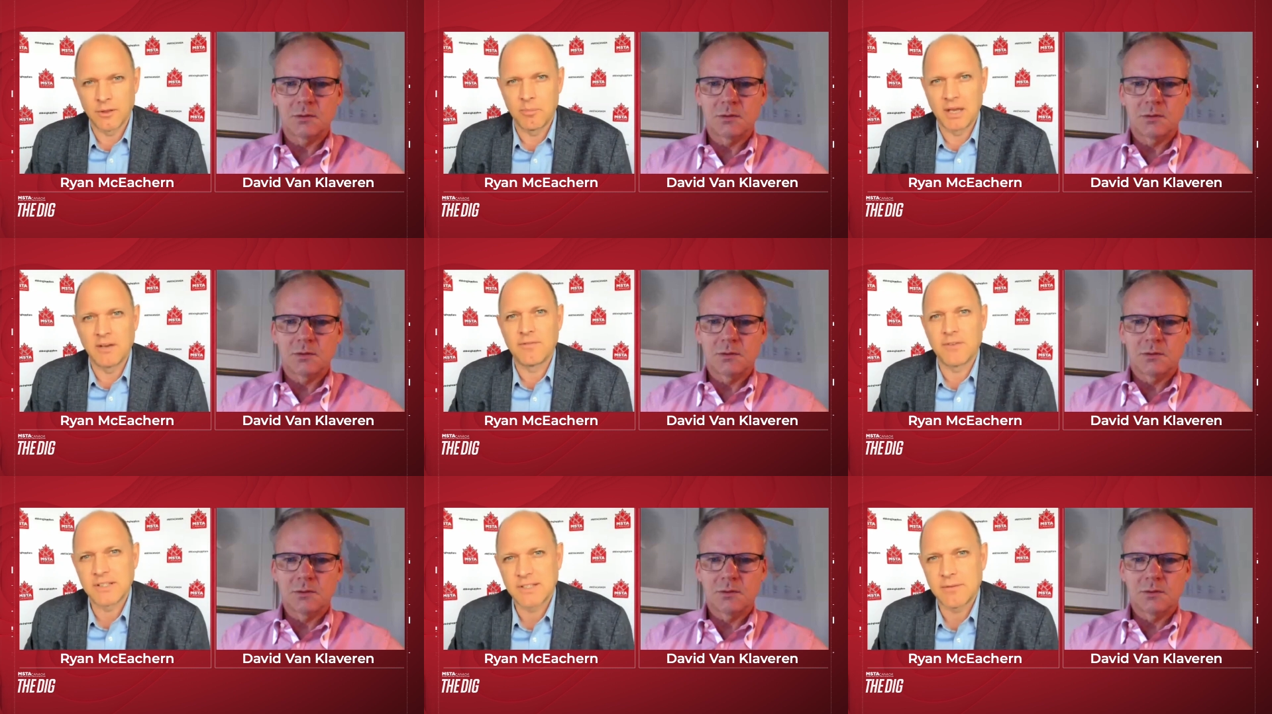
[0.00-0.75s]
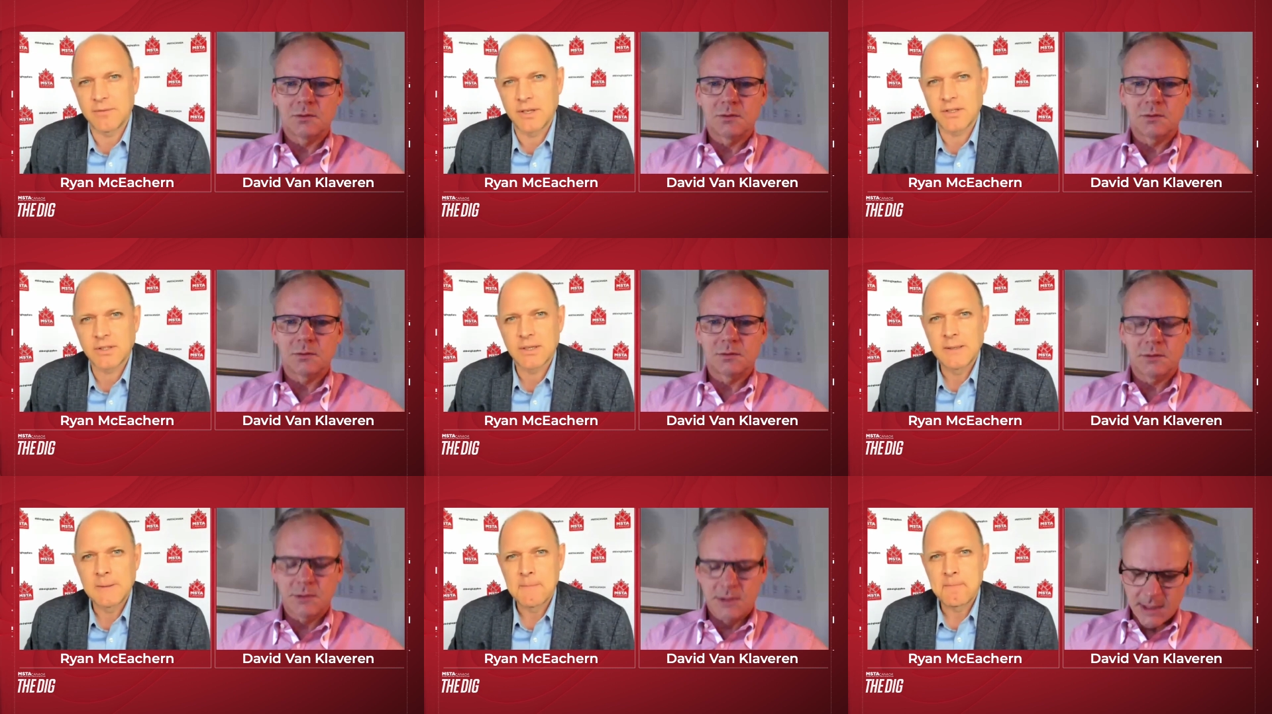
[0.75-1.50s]
Speaker 1: the benefits of this.
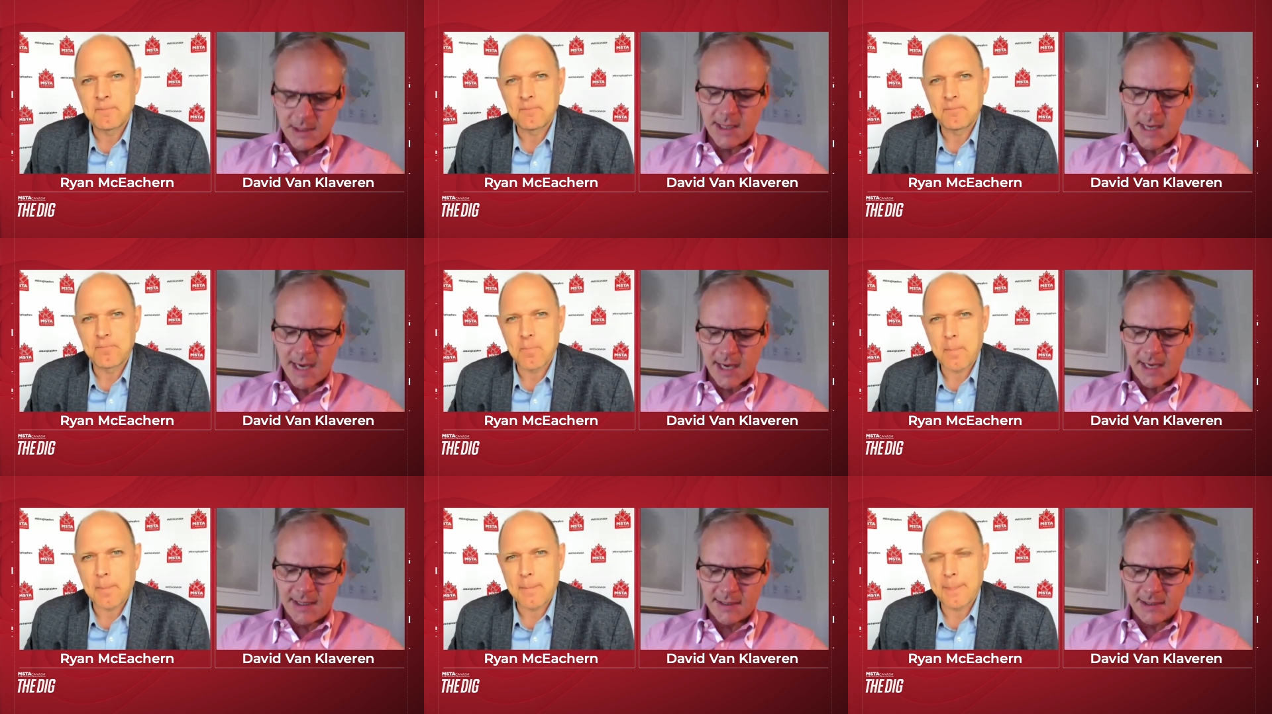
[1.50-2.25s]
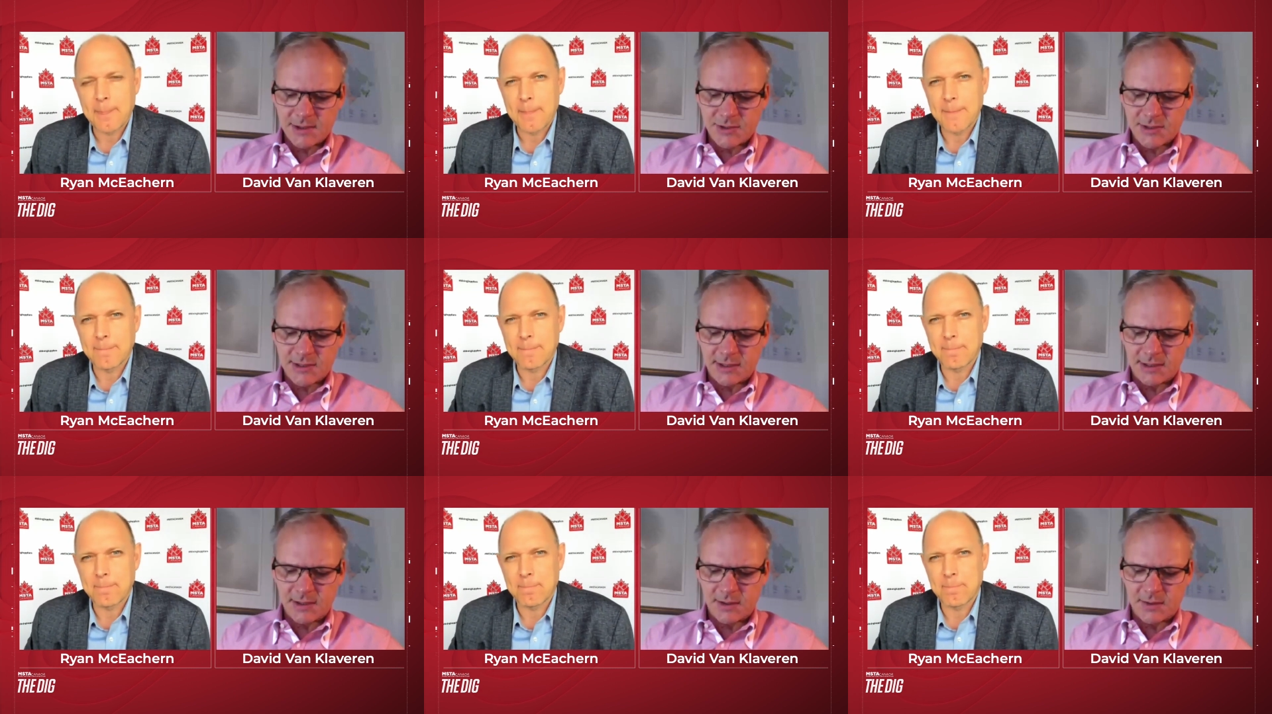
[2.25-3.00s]
Speaker 2: Yeah, and it's interesting,
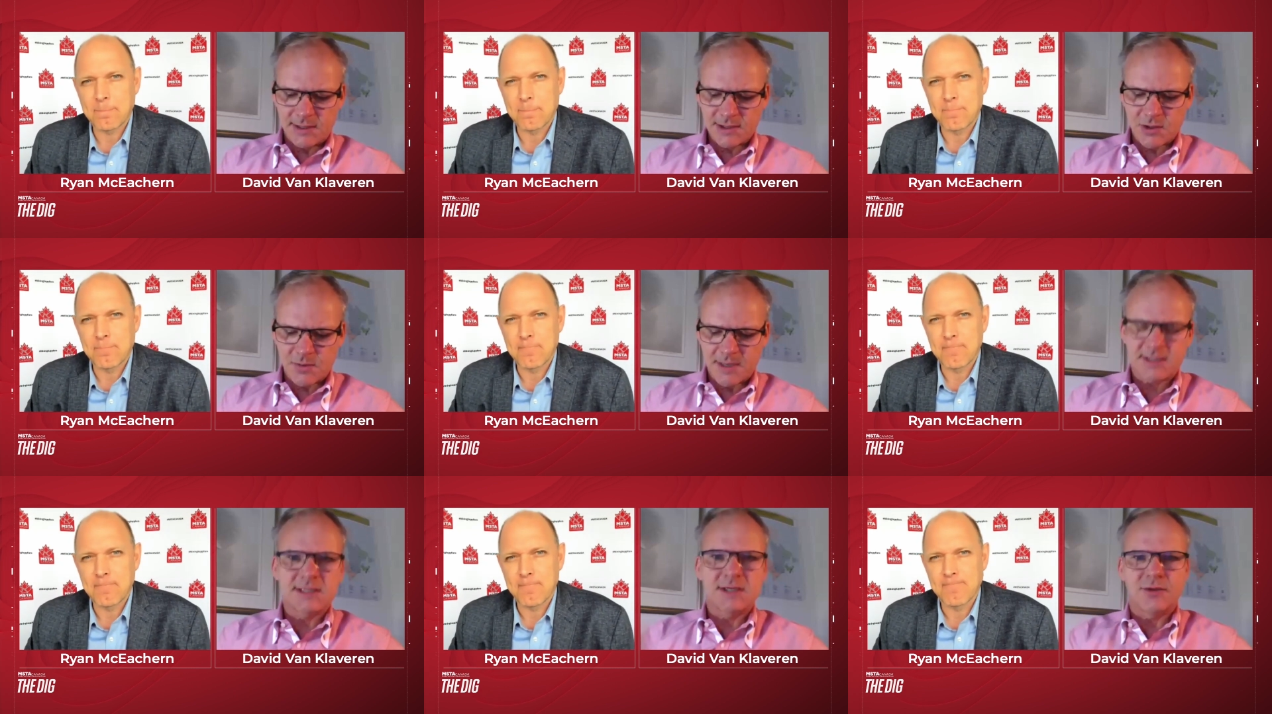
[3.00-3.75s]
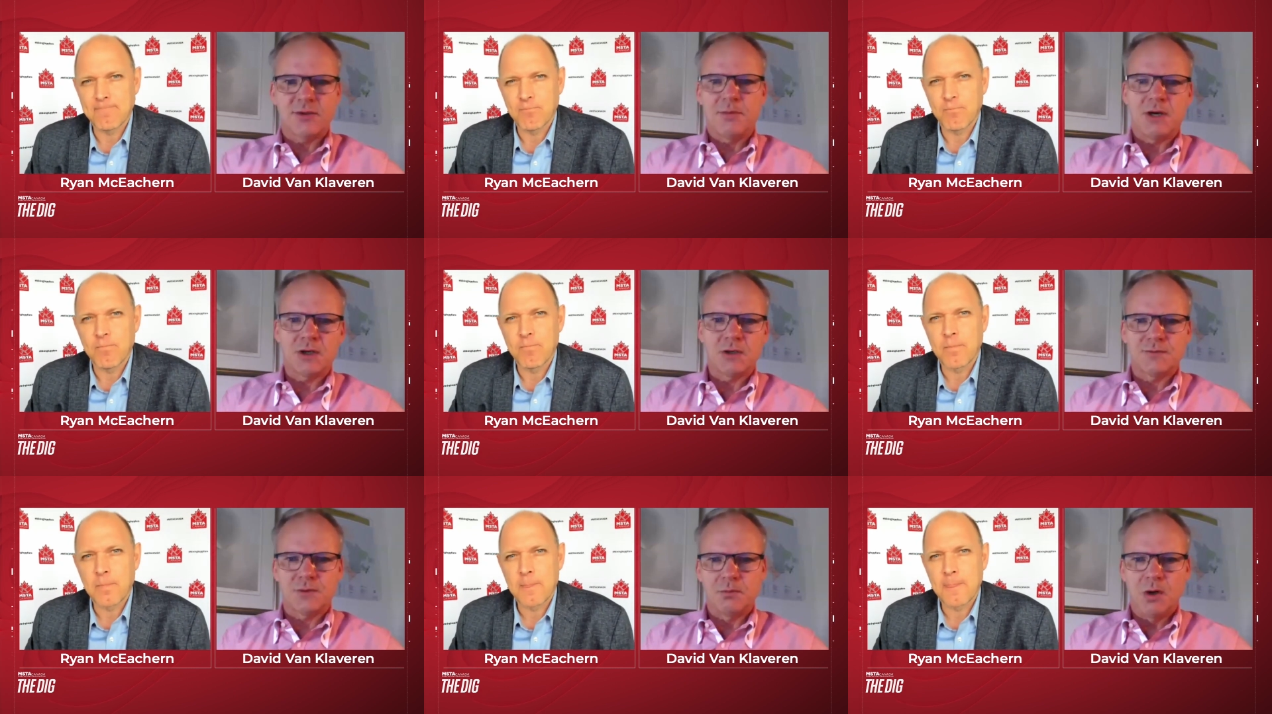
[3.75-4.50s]
you know, let's go back to South America
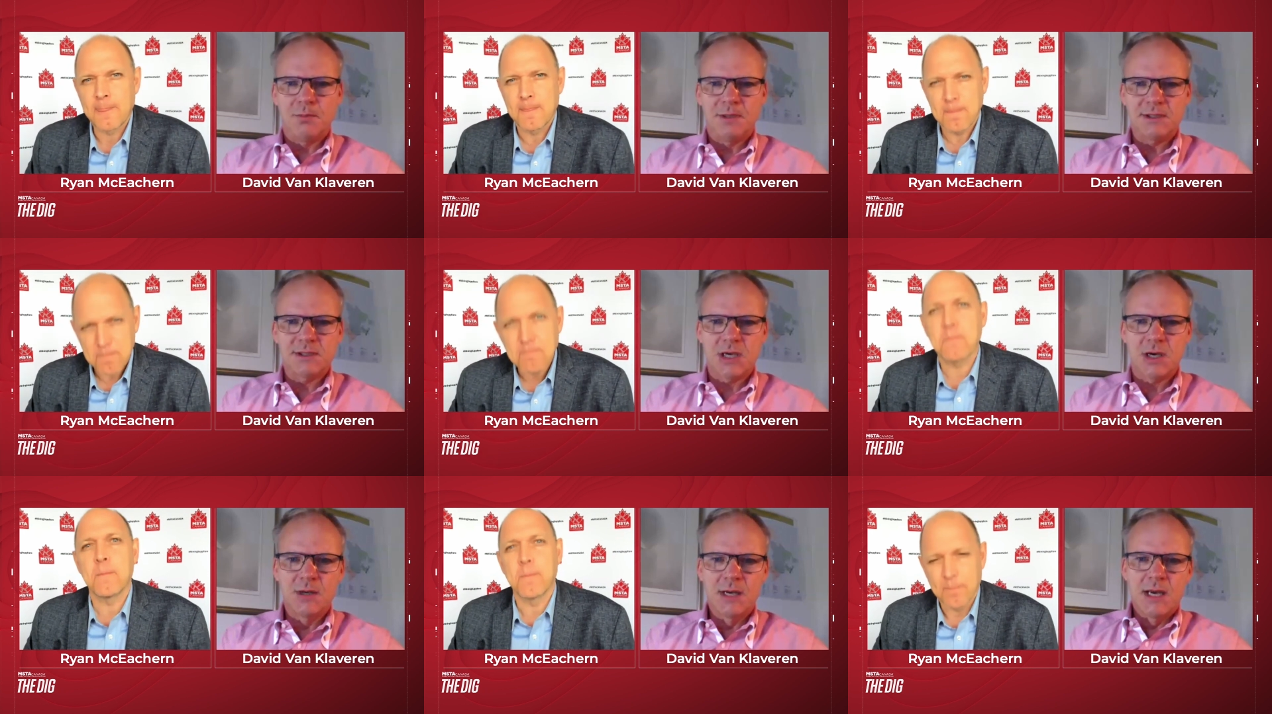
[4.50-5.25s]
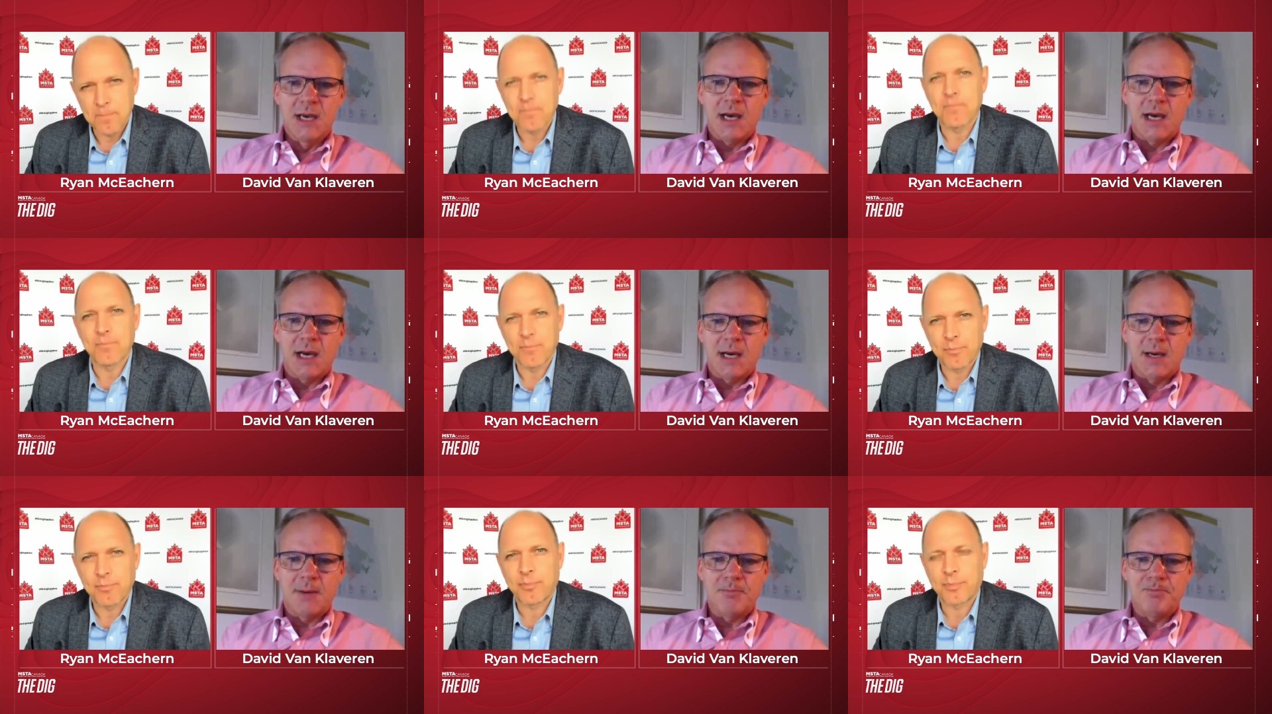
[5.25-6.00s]
for a moment. So
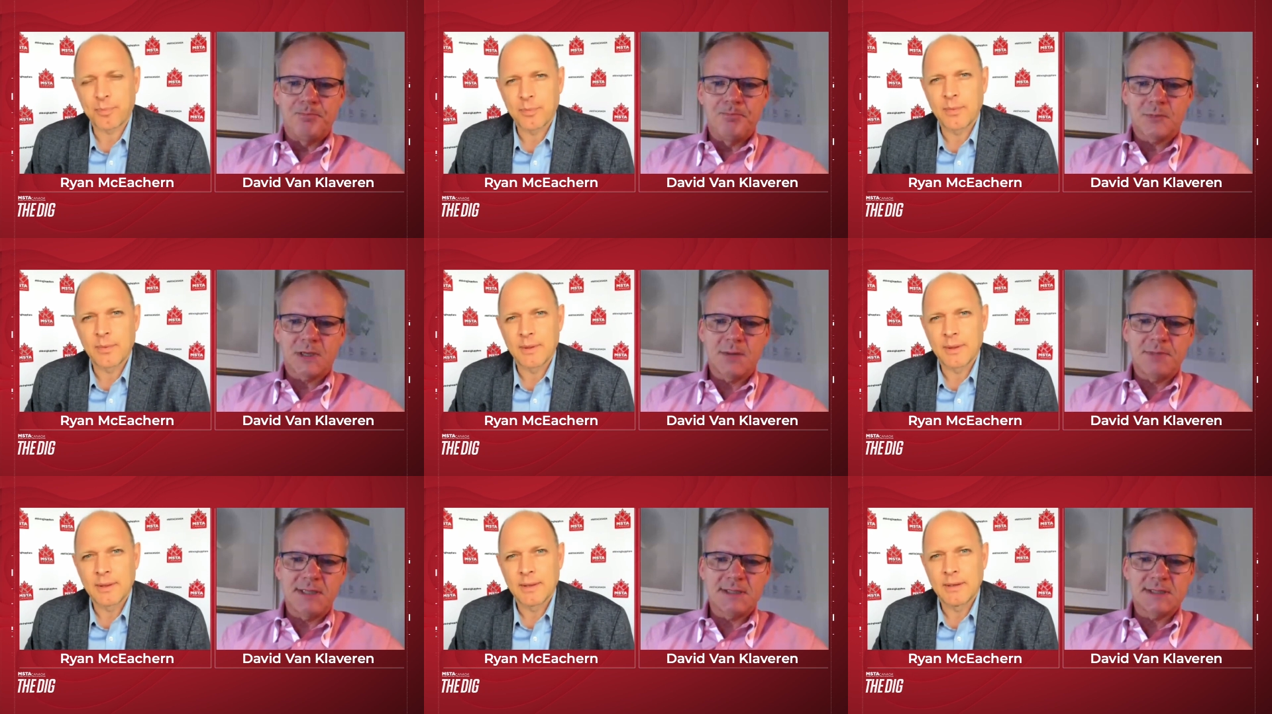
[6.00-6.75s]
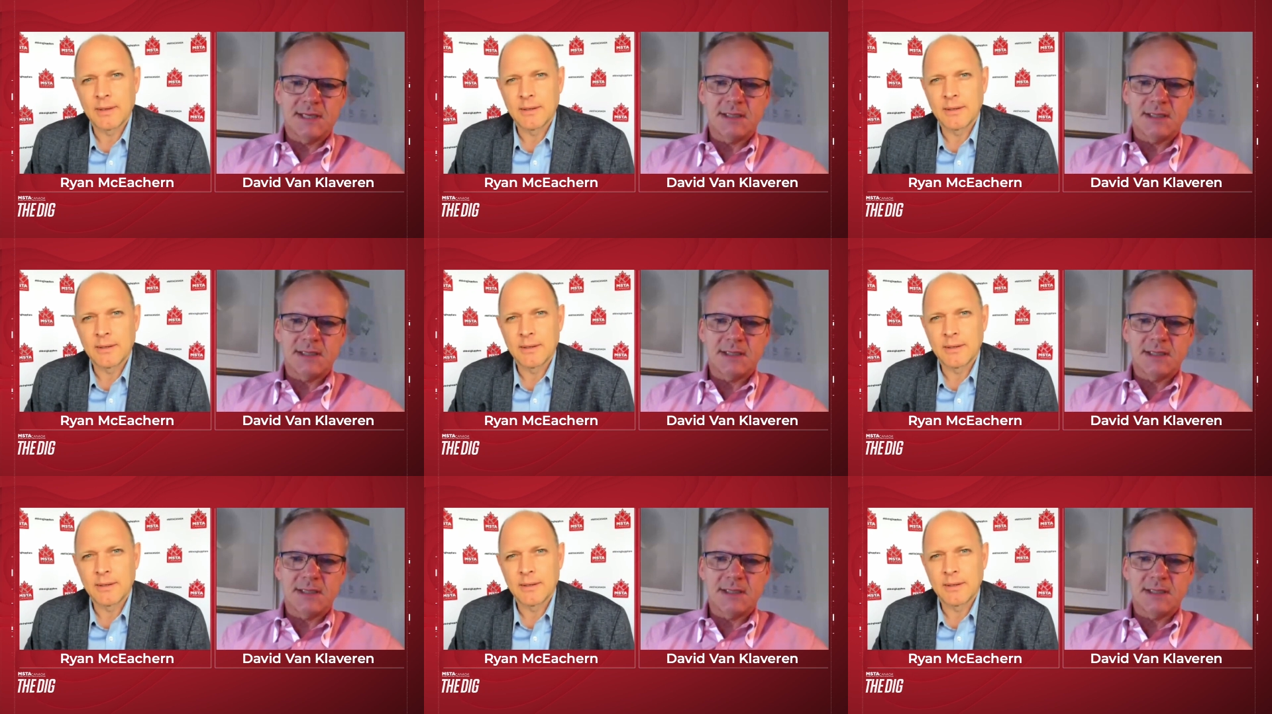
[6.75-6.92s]
um, companies like